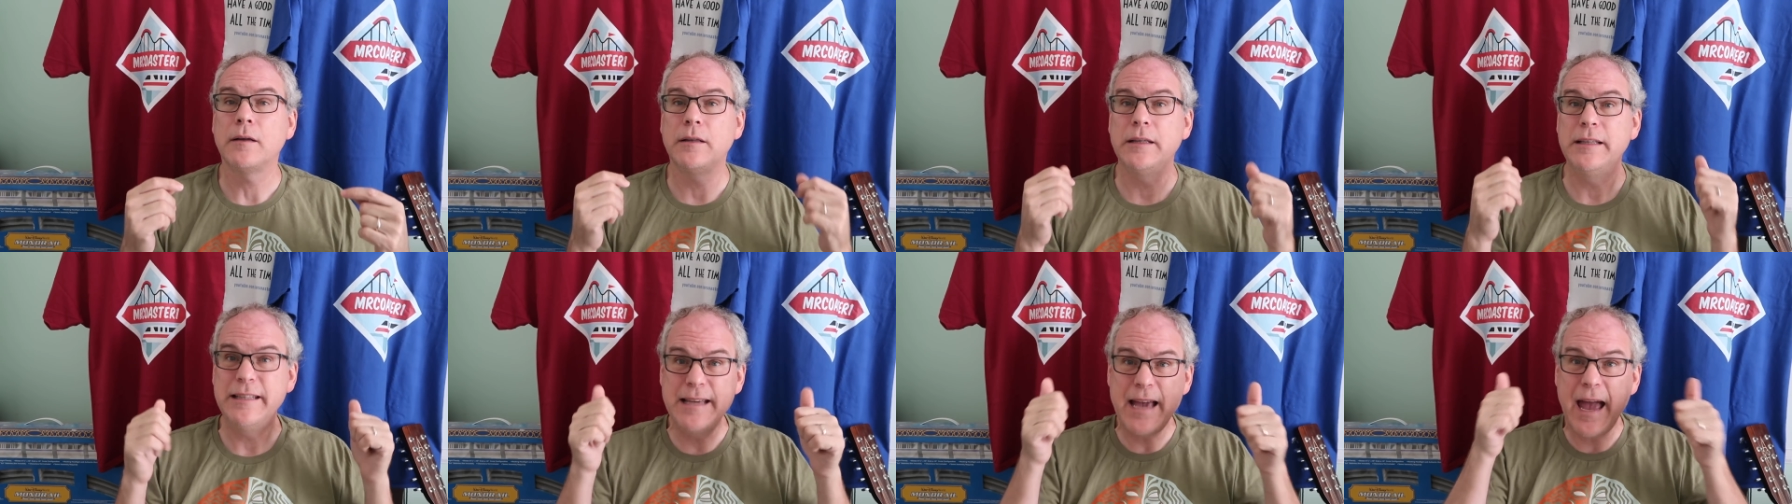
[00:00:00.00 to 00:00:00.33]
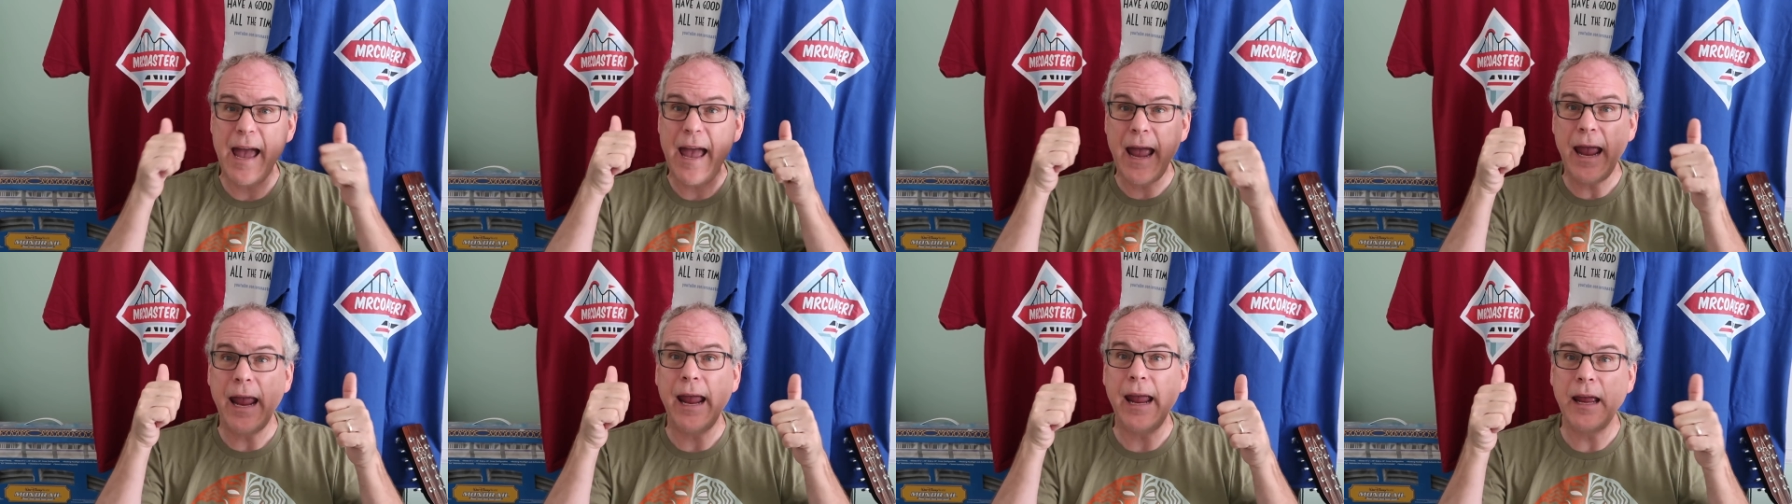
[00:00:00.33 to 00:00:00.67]

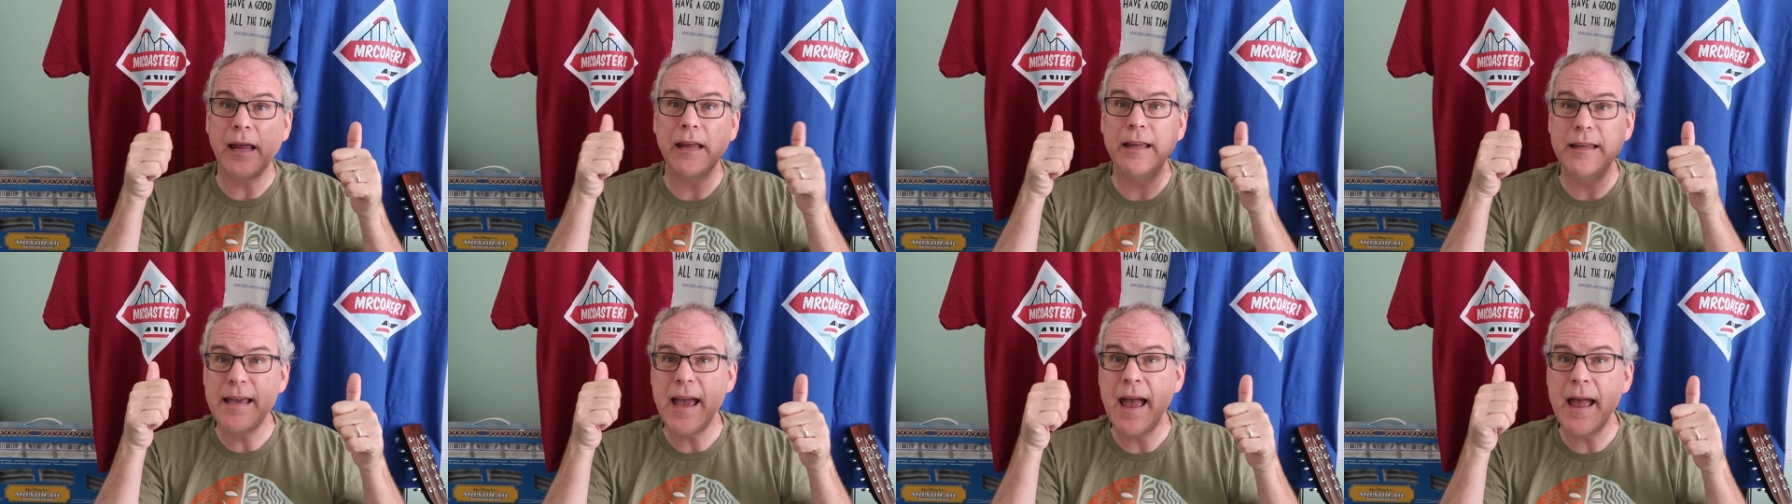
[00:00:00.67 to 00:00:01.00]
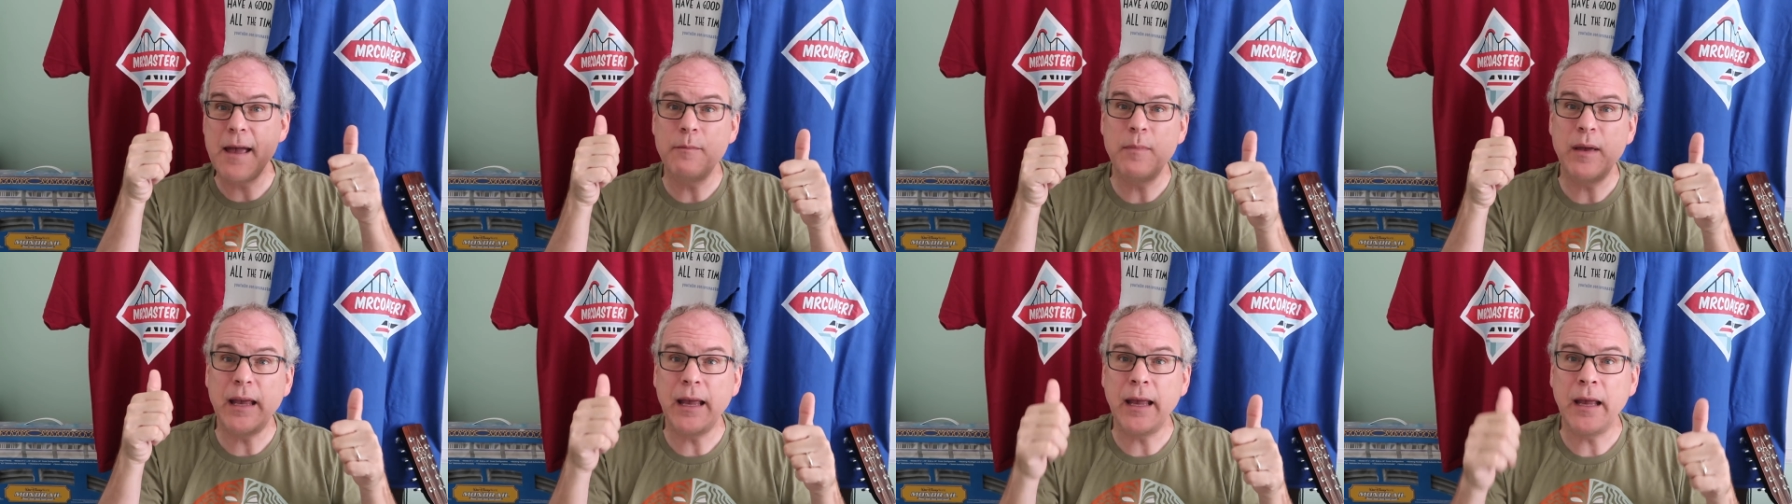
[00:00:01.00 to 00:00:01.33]

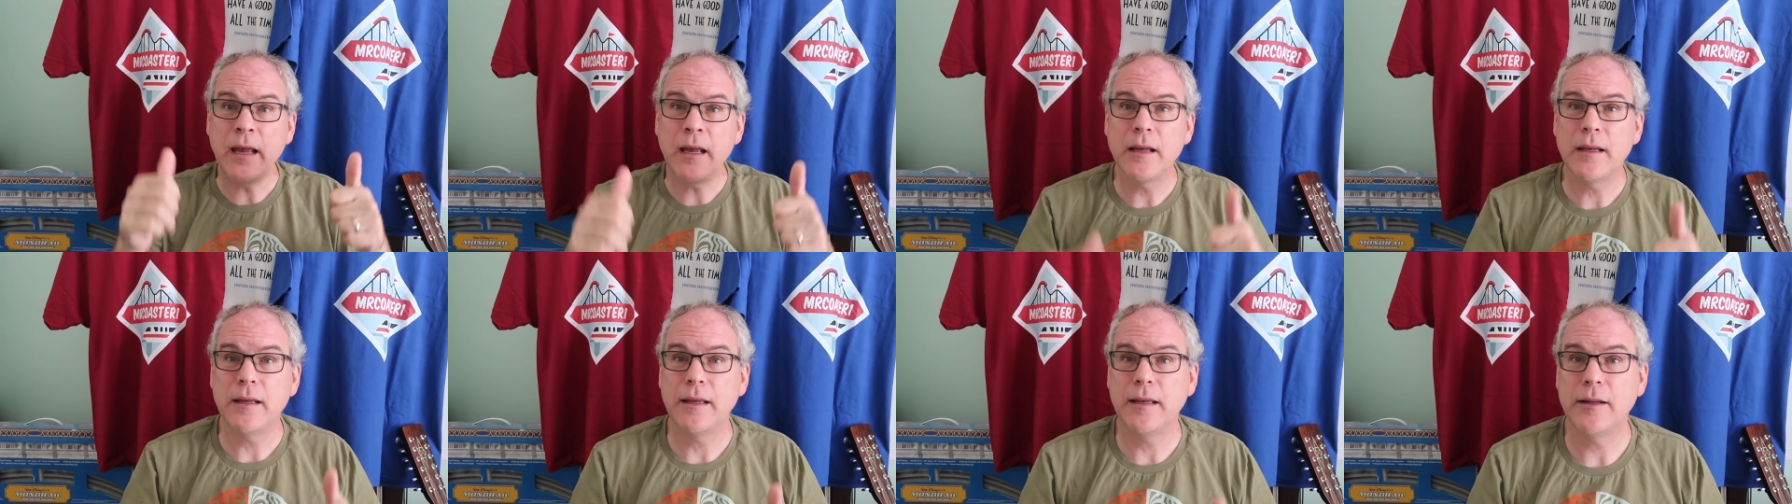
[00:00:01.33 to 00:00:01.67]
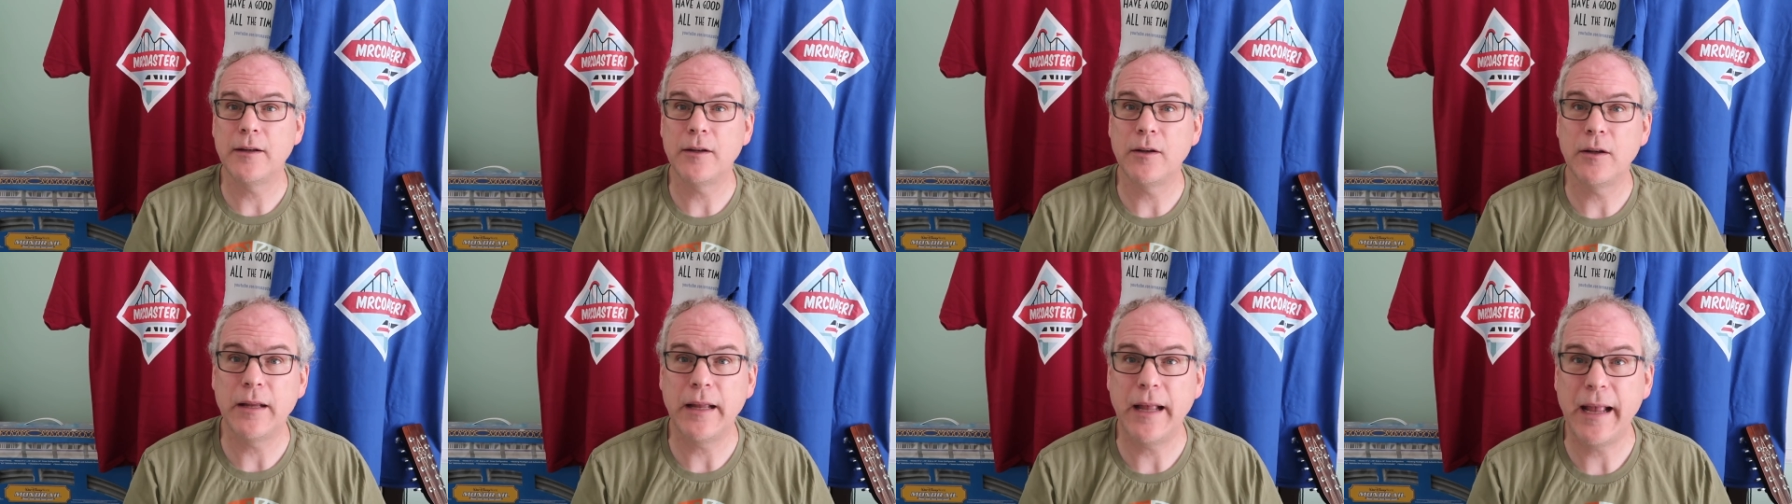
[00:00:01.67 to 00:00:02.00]
Yay me,
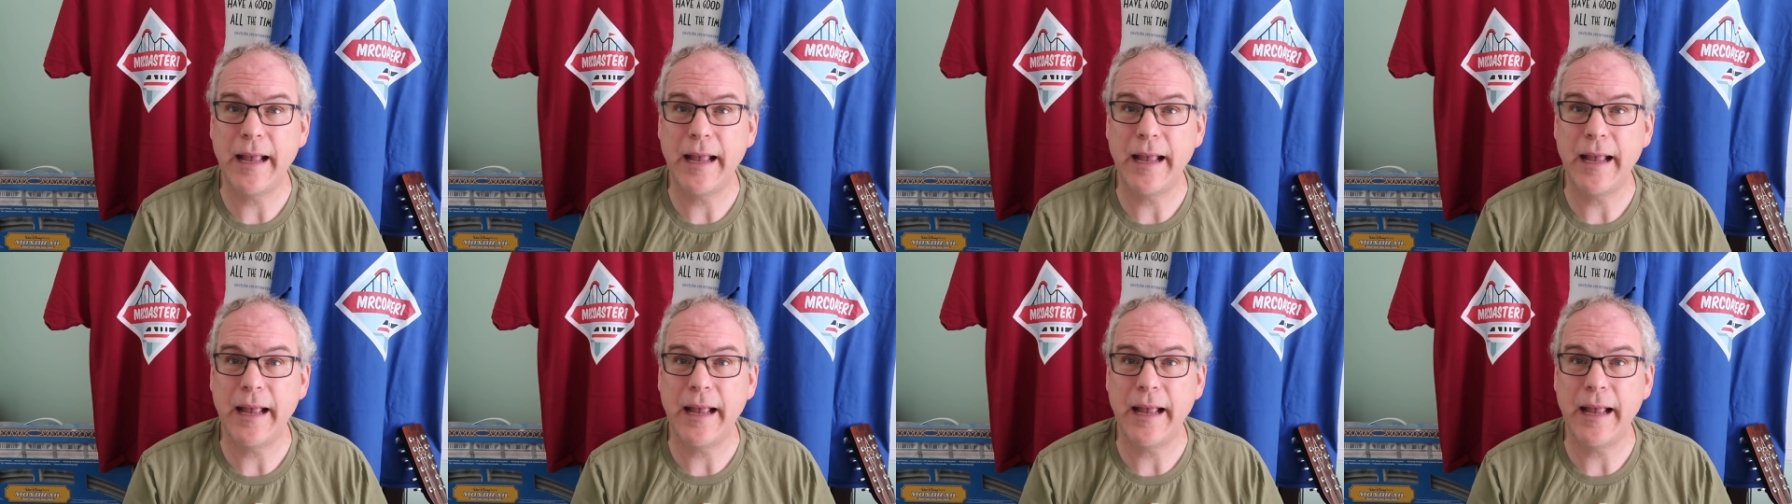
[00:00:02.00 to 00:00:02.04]
in